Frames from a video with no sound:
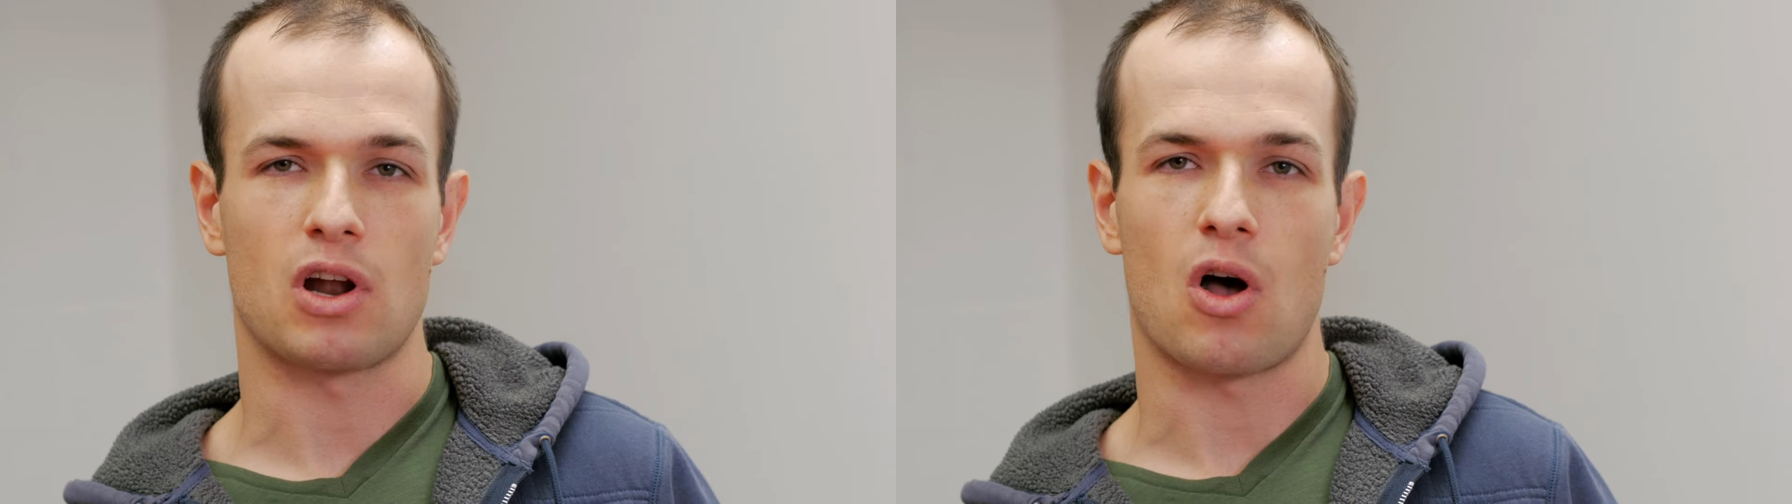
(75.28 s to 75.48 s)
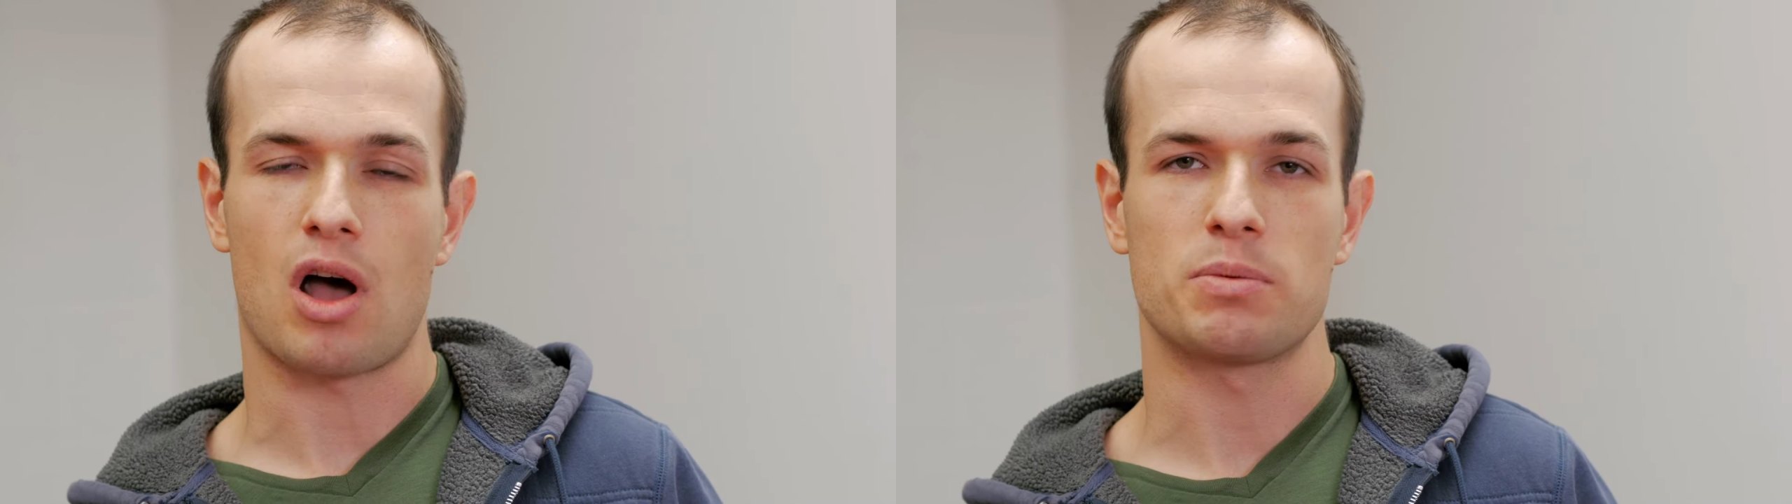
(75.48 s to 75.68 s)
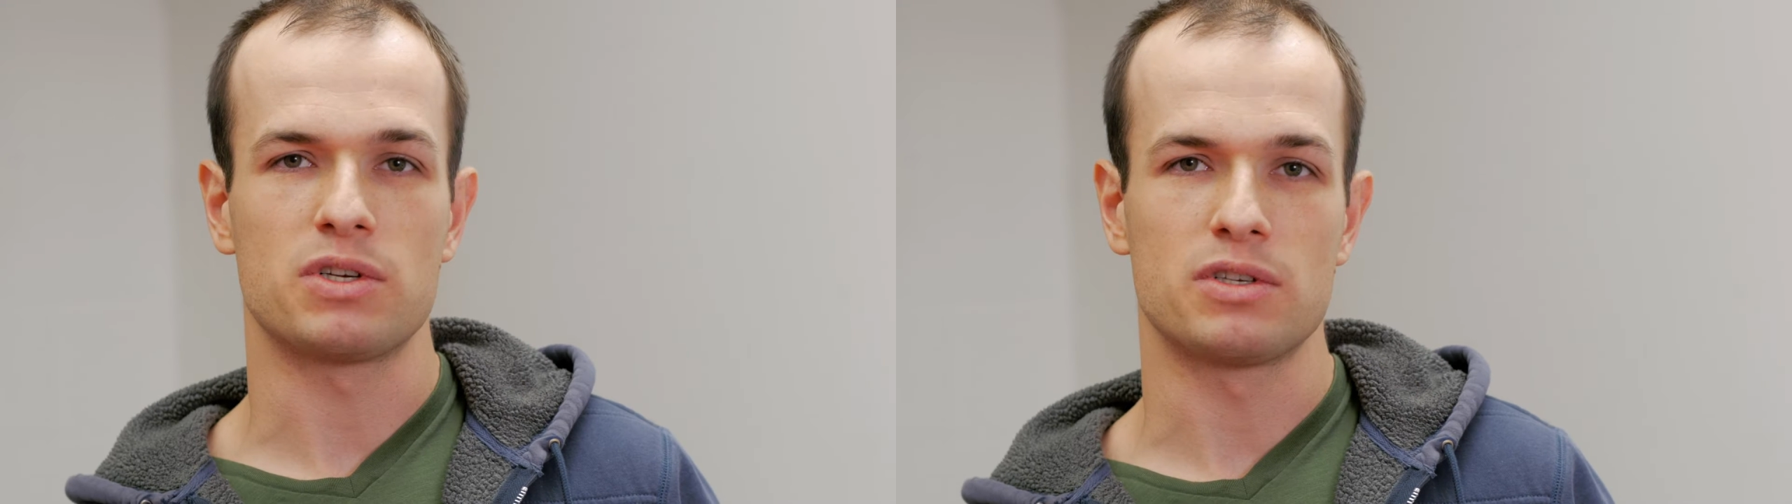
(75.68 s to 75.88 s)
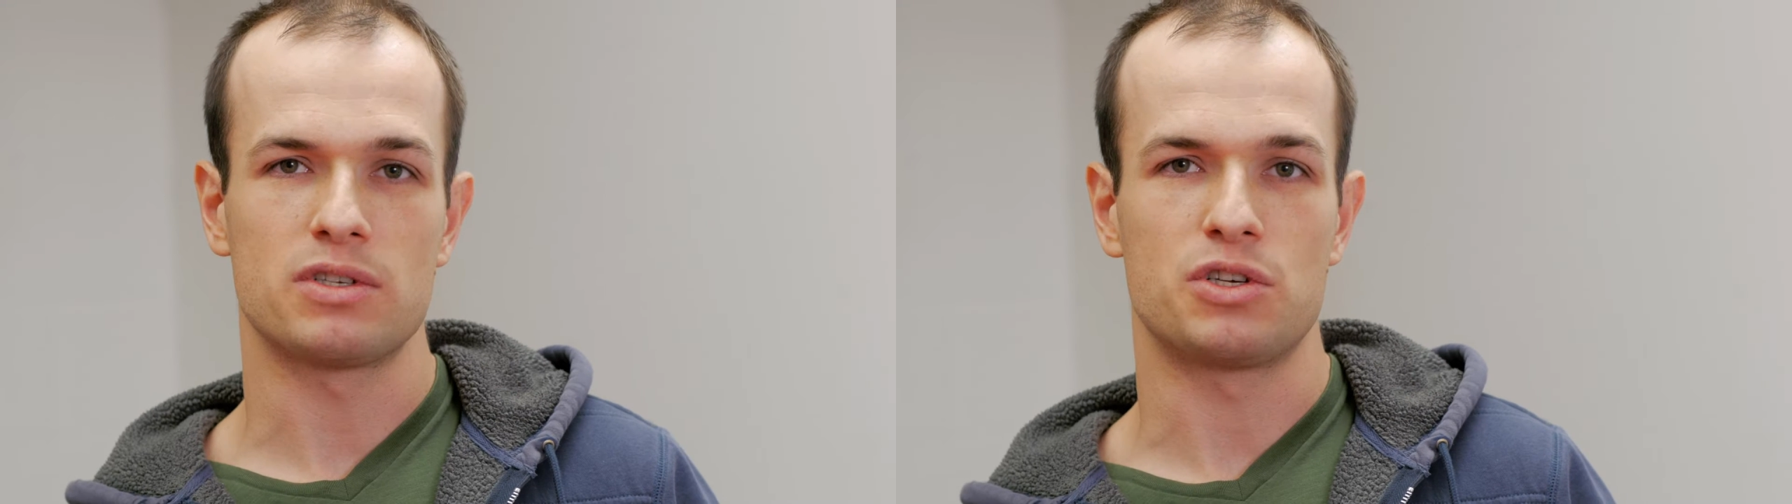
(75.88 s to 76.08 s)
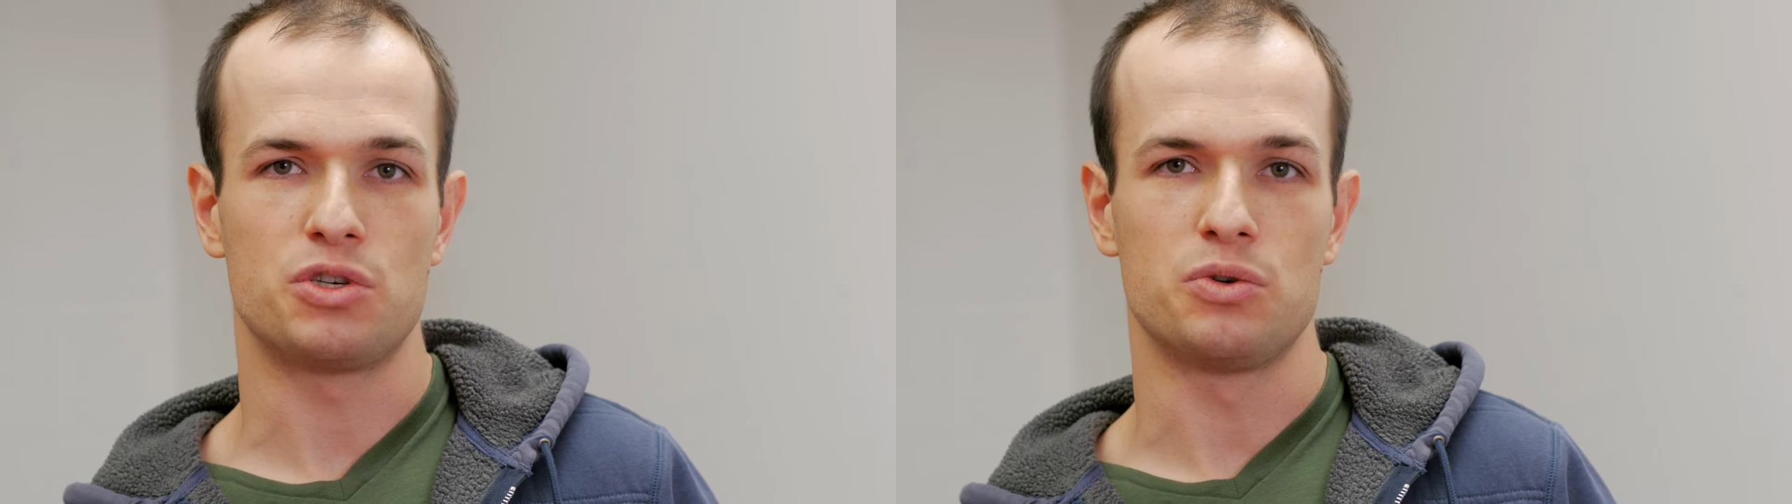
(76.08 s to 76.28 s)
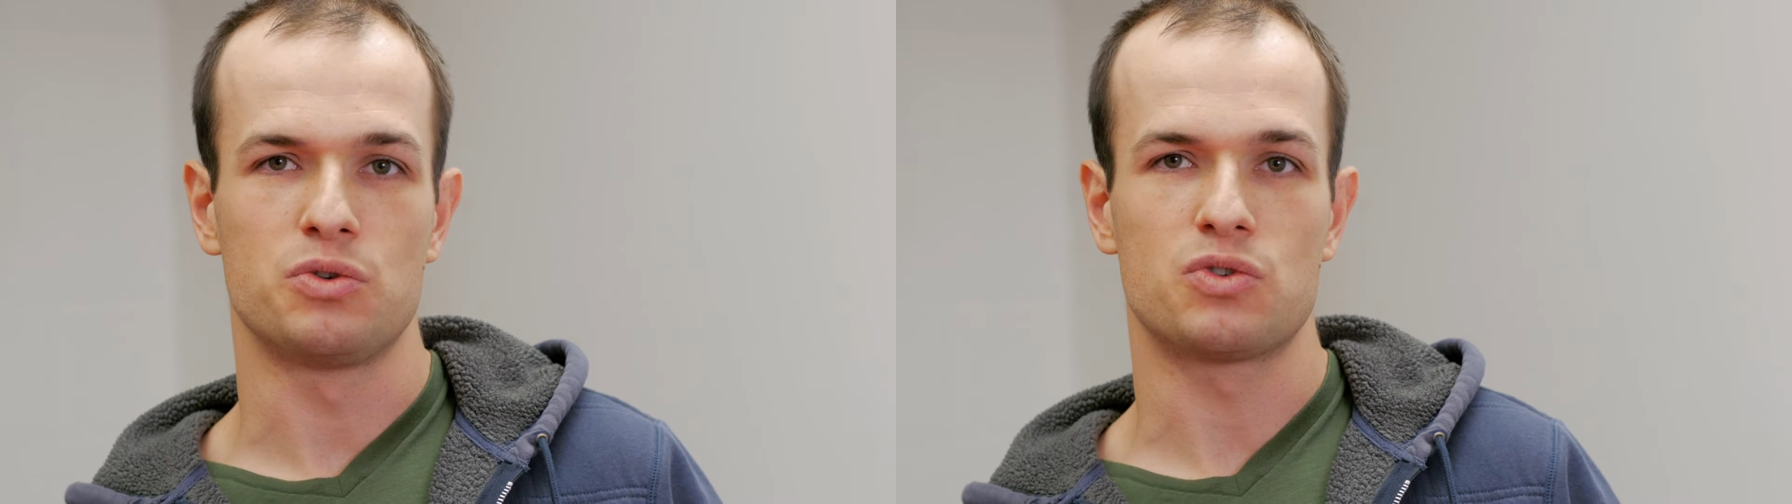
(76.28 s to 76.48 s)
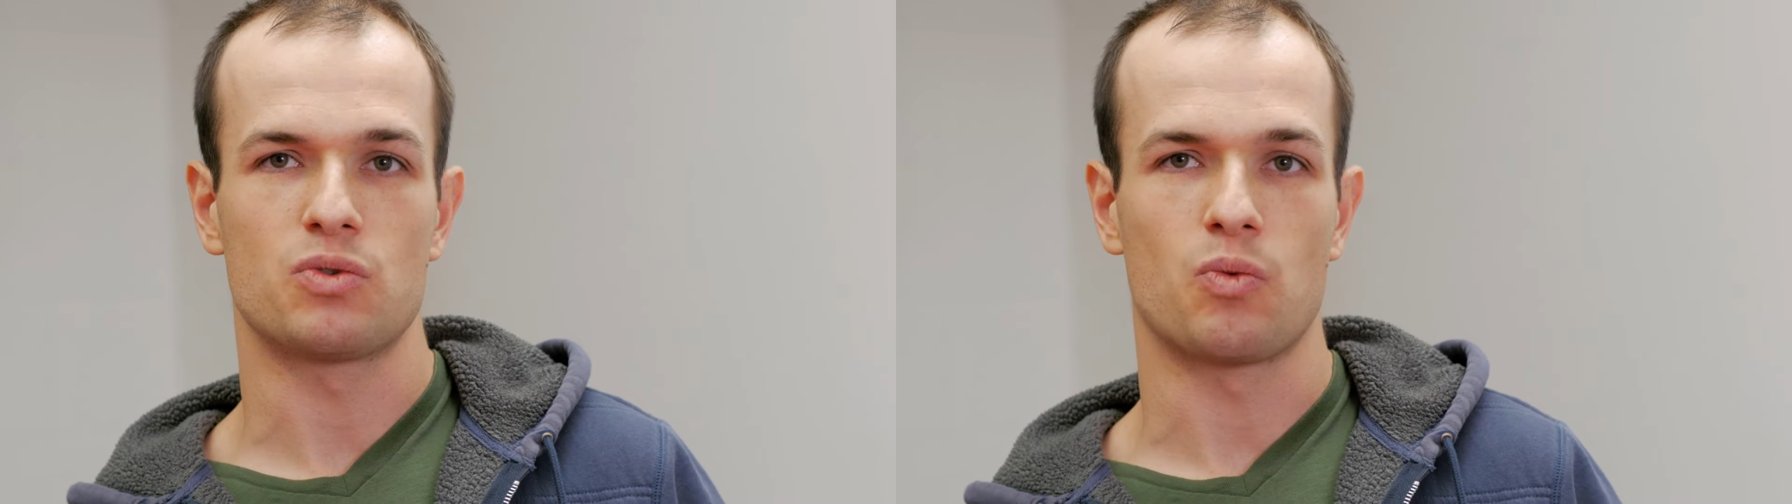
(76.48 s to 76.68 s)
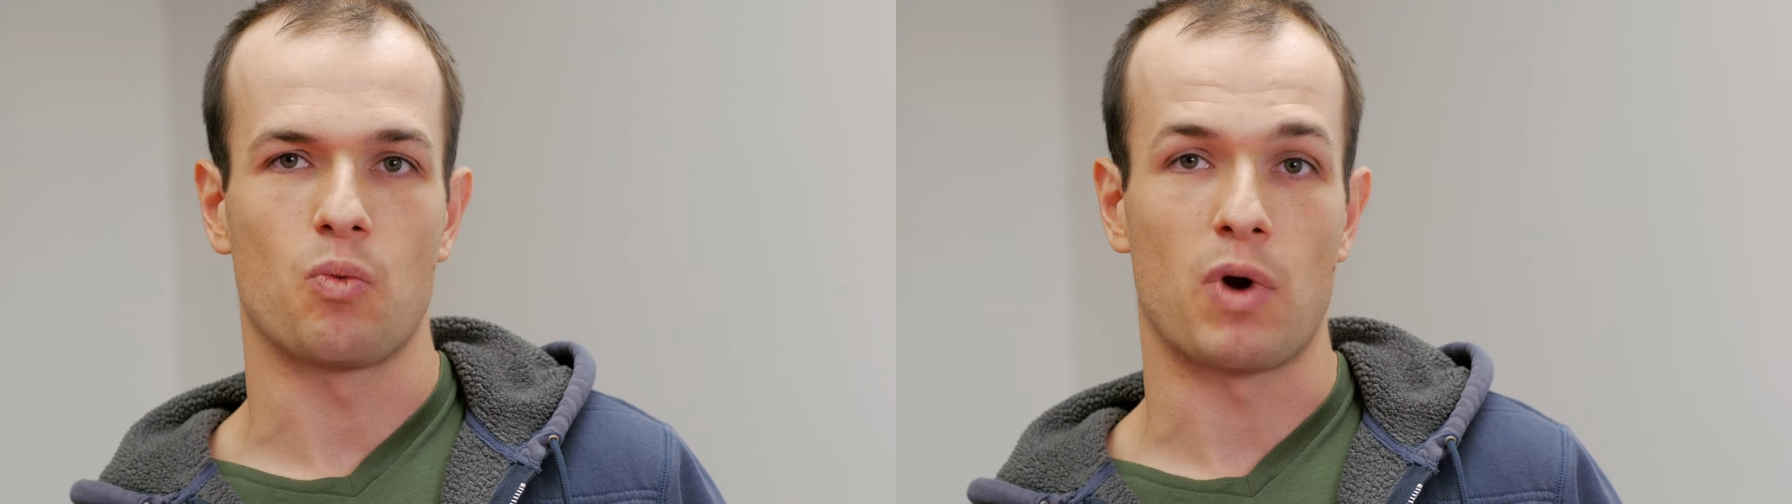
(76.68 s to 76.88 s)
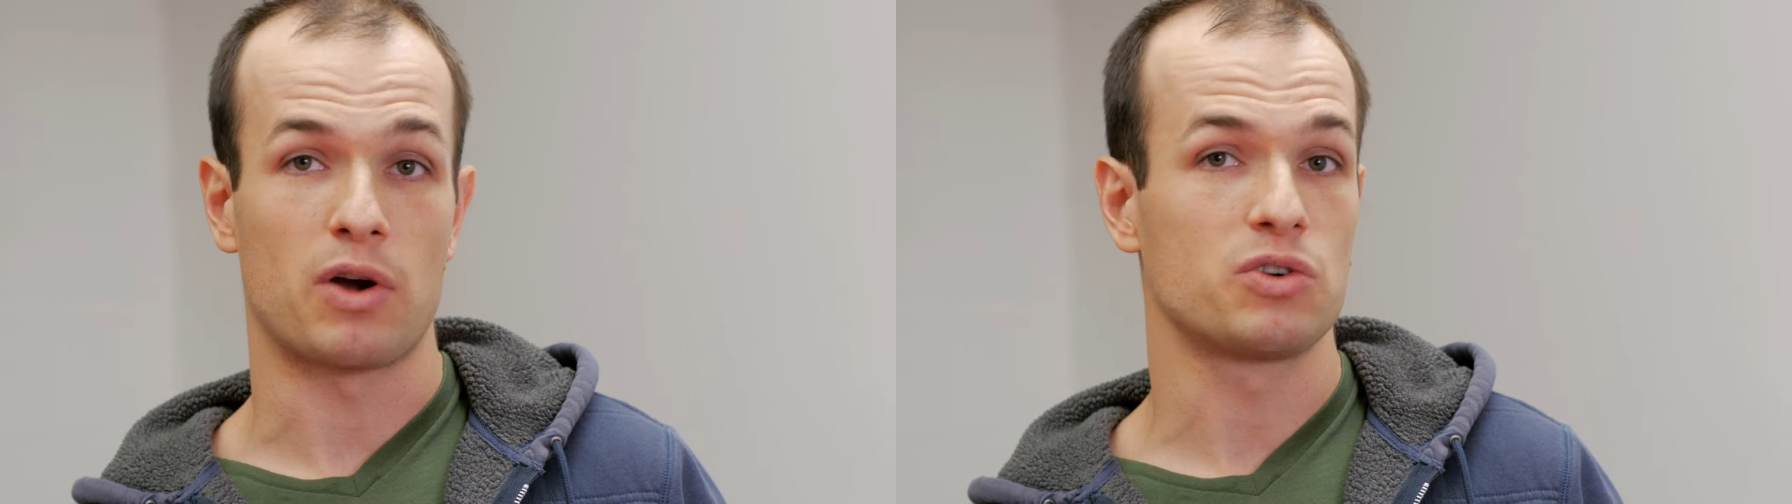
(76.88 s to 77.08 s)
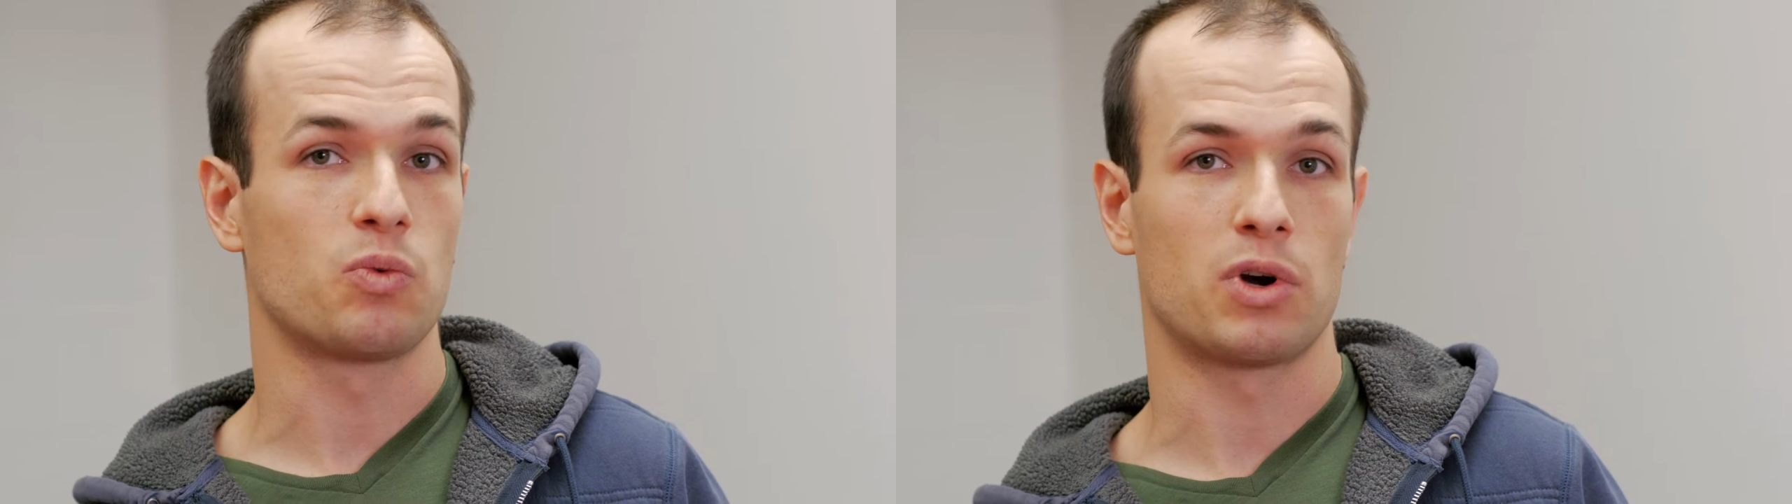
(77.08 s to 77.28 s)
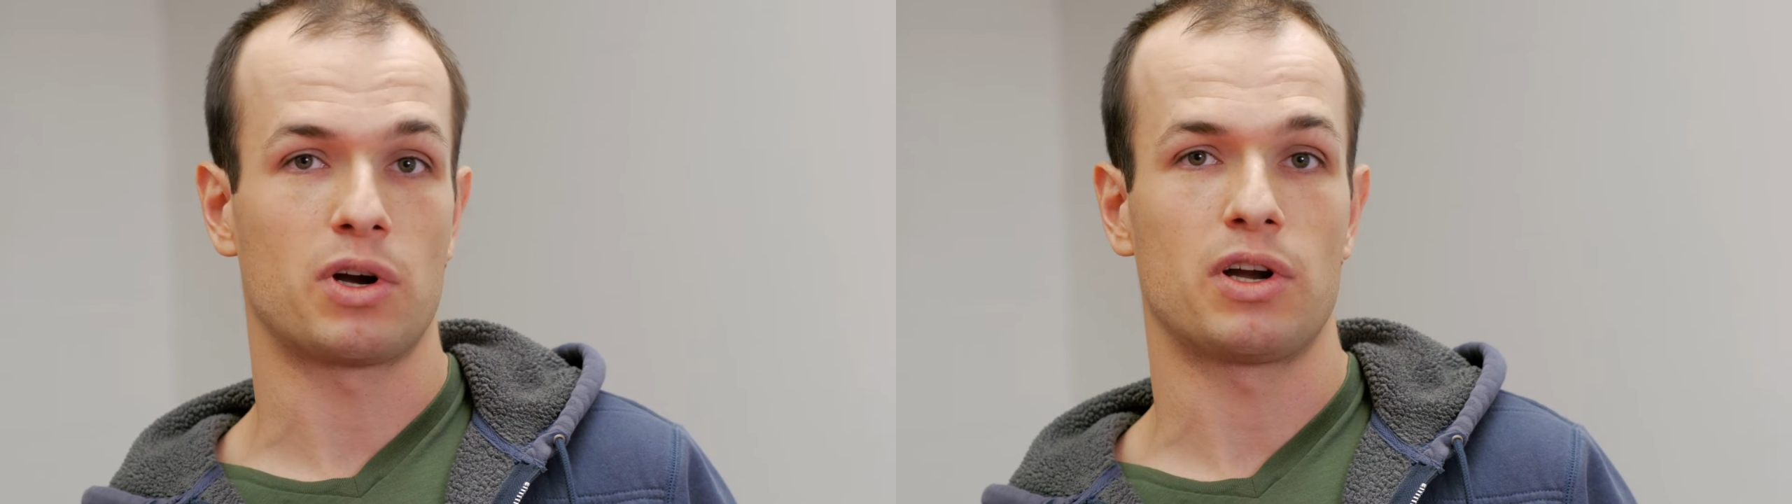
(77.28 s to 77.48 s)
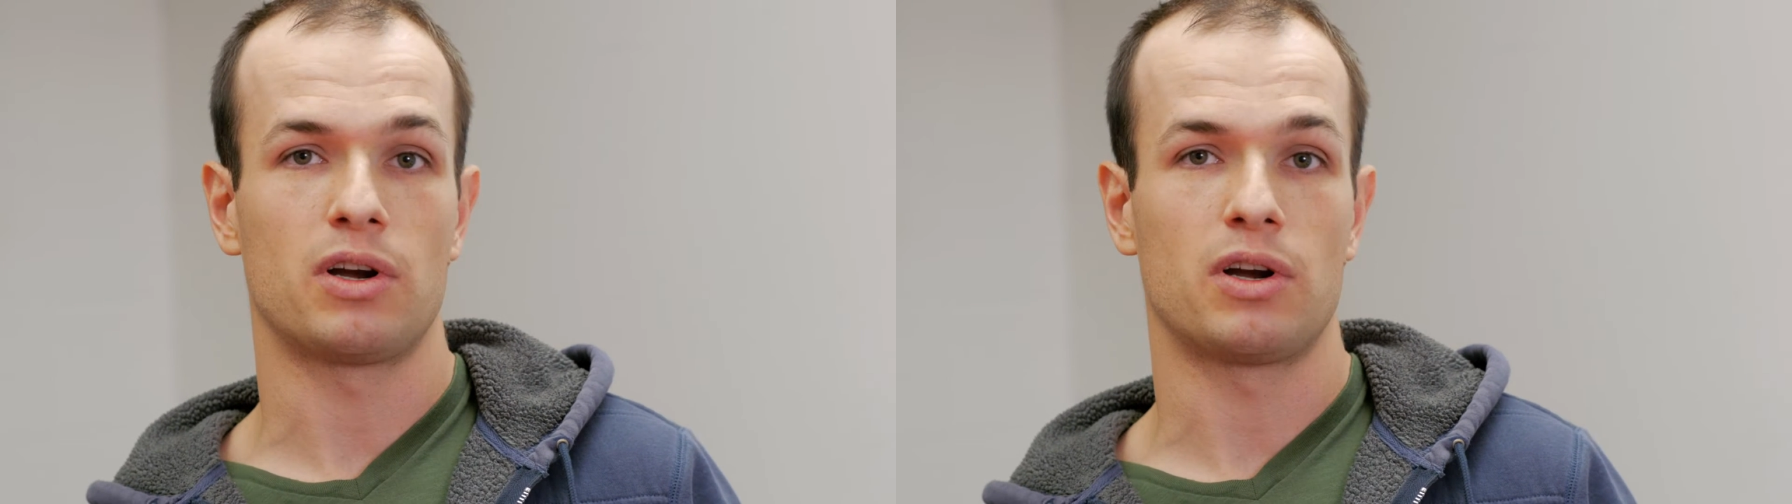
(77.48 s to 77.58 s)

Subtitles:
of options to choose where to work,